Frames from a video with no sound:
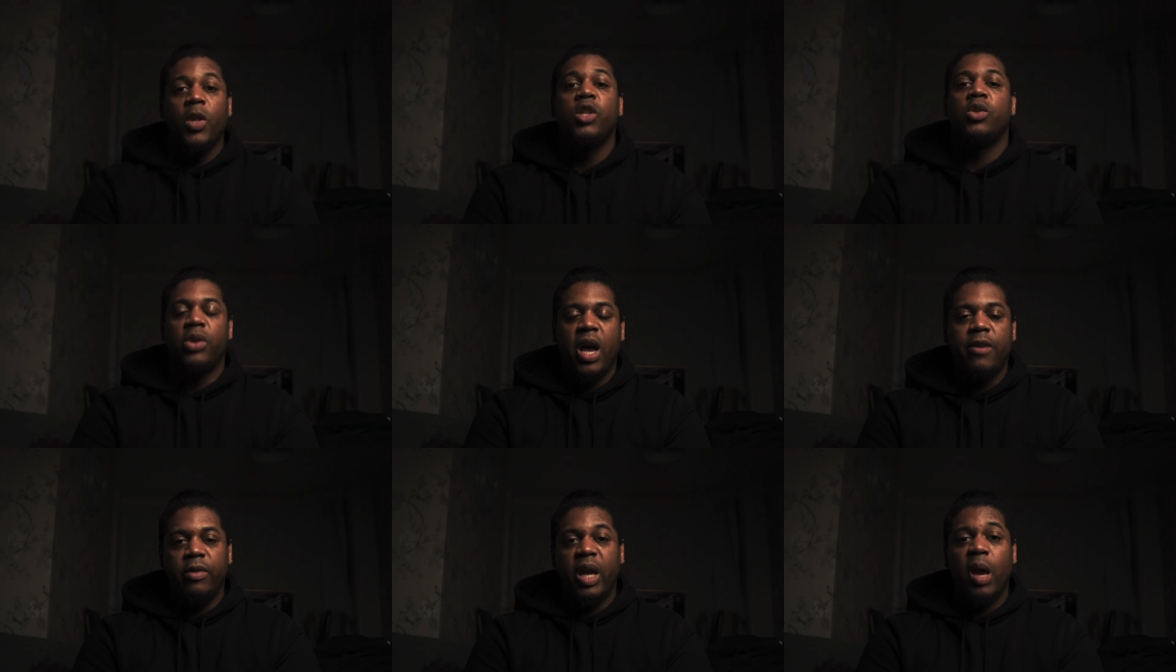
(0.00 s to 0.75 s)
So not
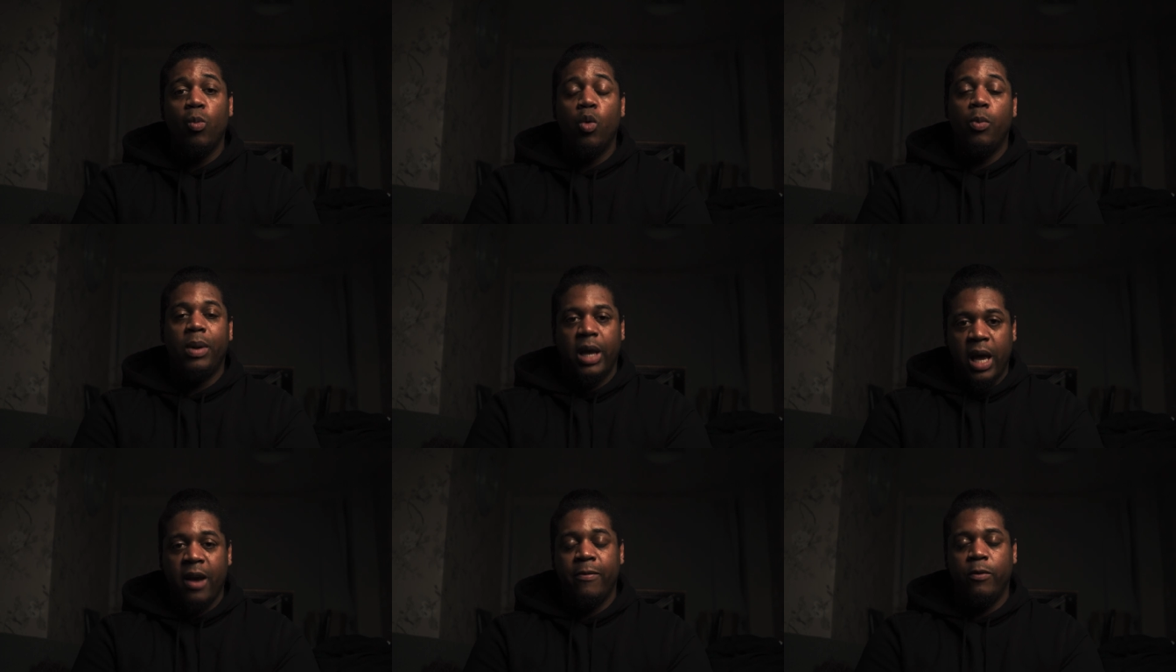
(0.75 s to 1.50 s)
every game will
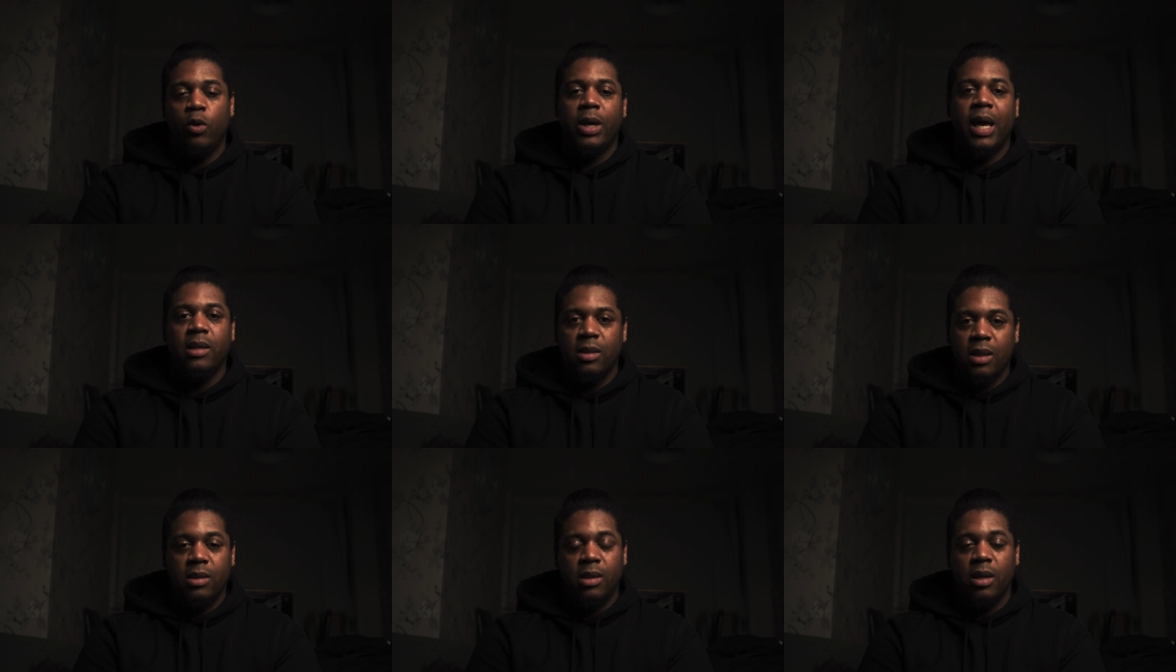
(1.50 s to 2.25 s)
play at four K
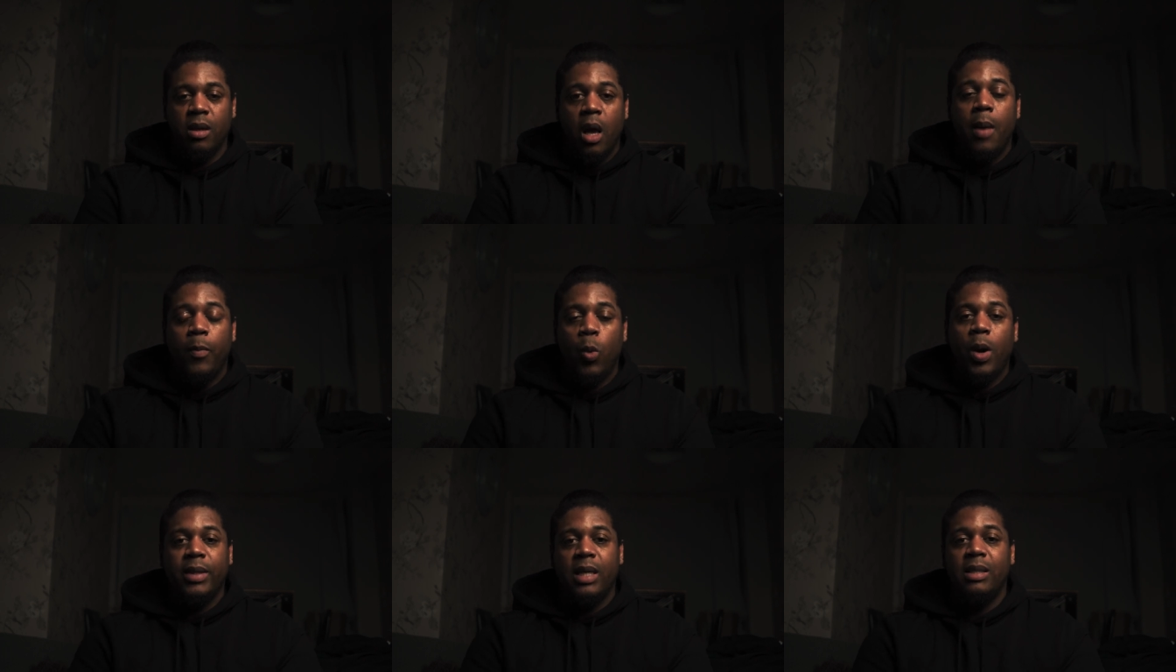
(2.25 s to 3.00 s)
sixty, but
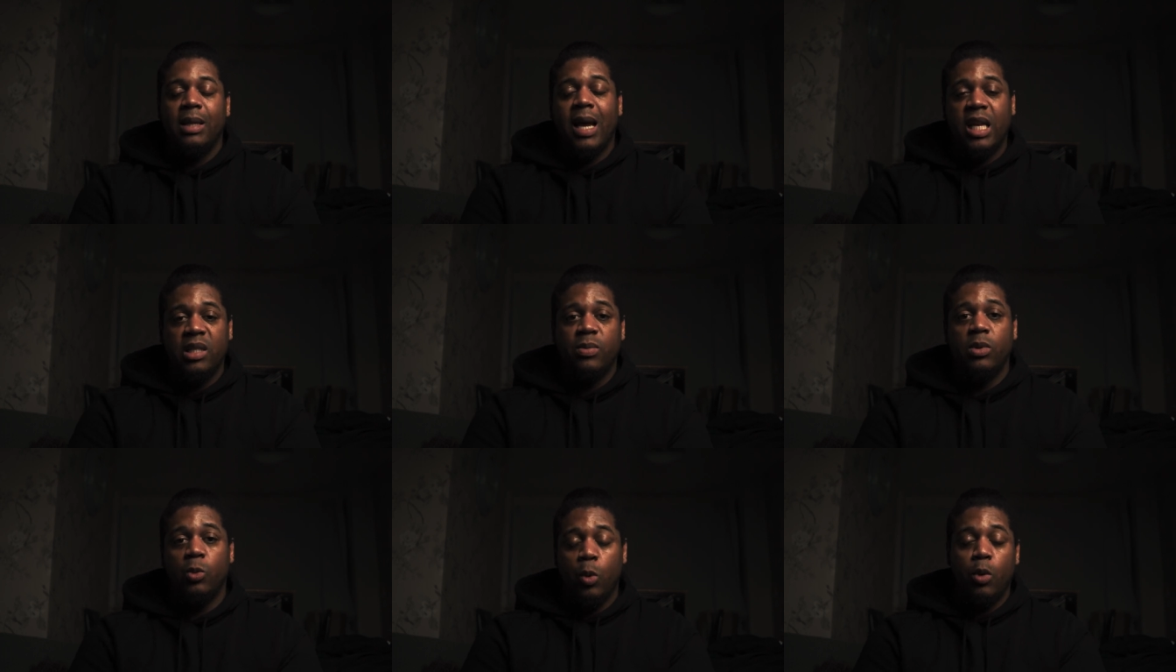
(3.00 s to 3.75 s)
what these
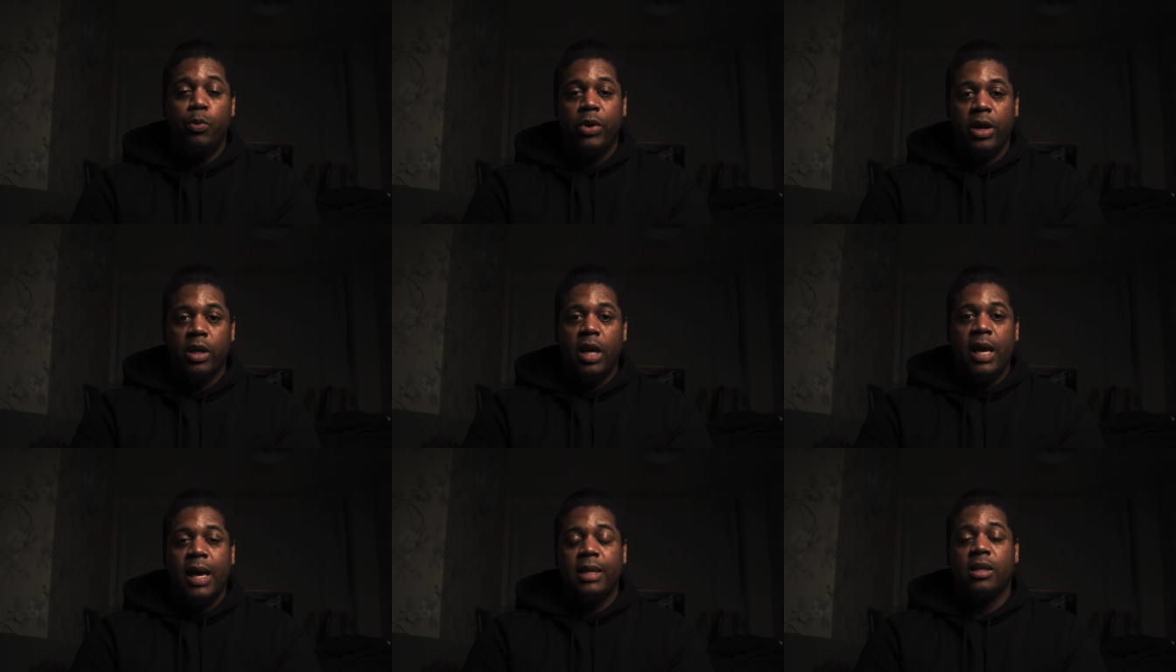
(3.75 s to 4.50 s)
enhancements will bring
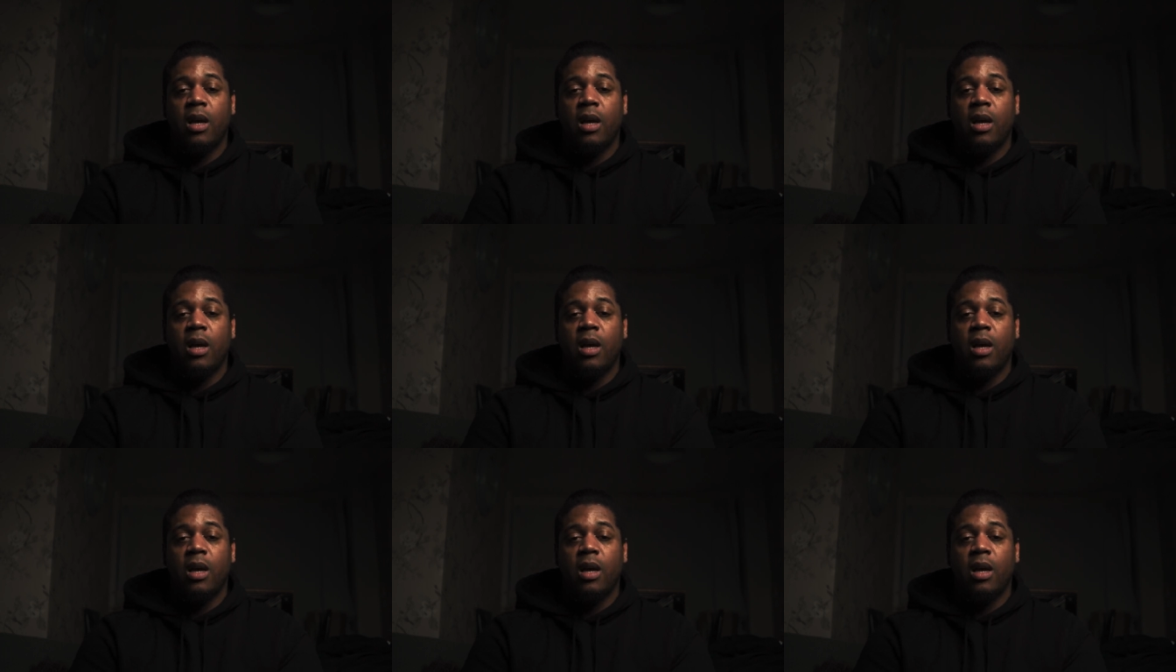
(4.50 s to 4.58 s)
is a